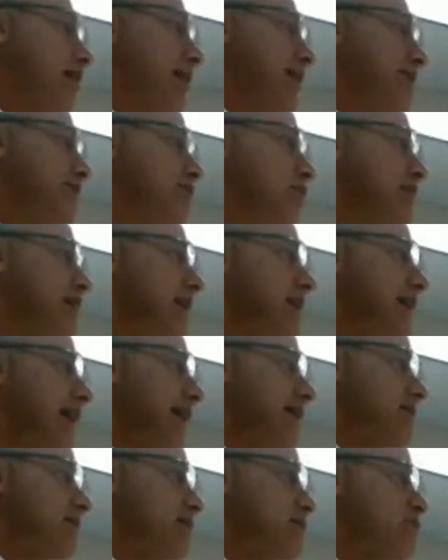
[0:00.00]
kind of looking
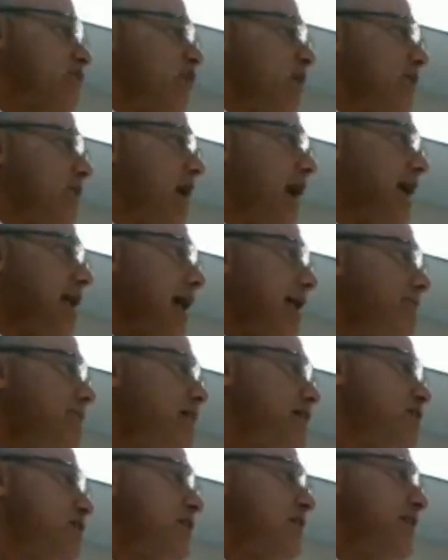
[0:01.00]
at this from an
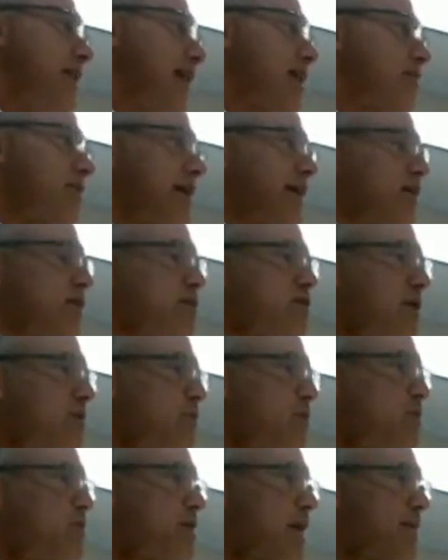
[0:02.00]
omniscient narrator,
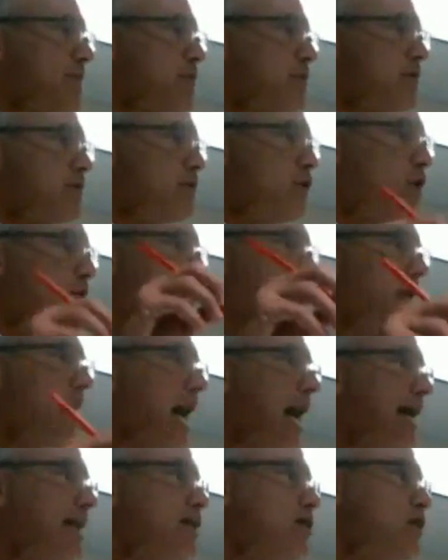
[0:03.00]
someone who's able to look
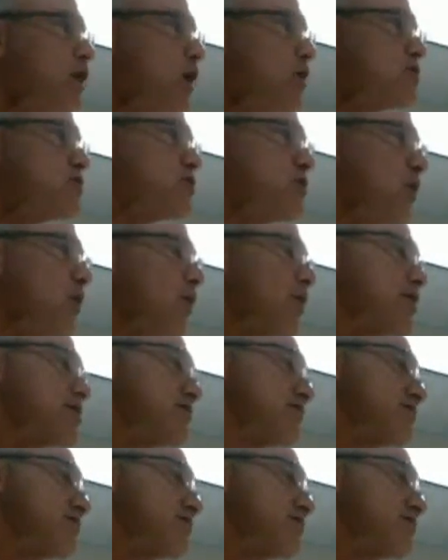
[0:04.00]
behind closed doors